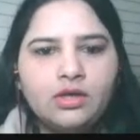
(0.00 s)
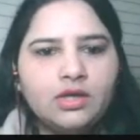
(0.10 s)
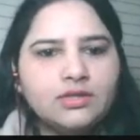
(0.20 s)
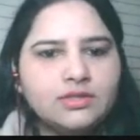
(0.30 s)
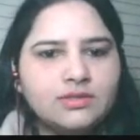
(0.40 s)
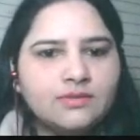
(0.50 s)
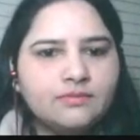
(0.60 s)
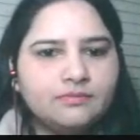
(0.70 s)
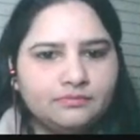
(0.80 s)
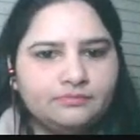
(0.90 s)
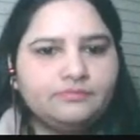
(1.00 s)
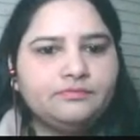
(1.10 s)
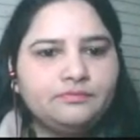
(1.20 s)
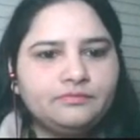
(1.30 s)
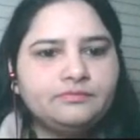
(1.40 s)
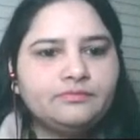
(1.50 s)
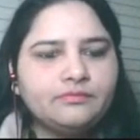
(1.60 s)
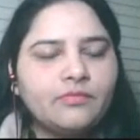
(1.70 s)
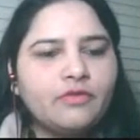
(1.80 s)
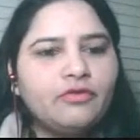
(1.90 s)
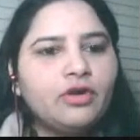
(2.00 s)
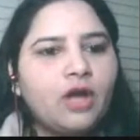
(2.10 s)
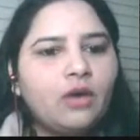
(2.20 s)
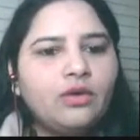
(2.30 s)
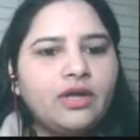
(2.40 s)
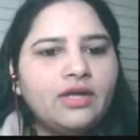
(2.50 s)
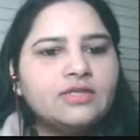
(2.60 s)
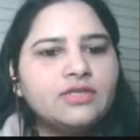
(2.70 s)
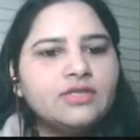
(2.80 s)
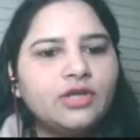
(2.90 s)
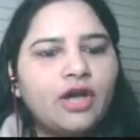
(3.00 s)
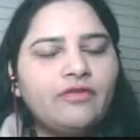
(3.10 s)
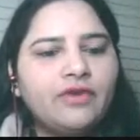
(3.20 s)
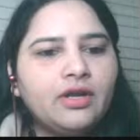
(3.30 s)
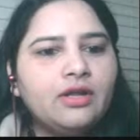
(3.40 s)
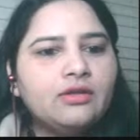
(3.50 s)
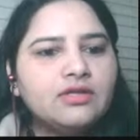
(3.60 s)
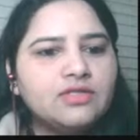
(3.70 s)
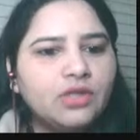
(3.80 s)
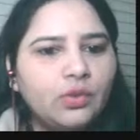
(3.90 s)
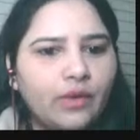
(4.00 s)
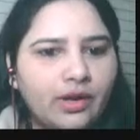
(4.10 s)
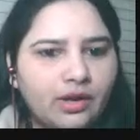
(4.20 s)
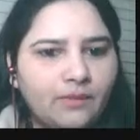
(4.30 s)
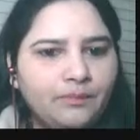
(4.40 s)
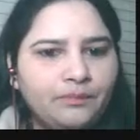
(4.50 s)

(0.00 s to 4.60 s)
Yes. For nowadays, you have written in this new era.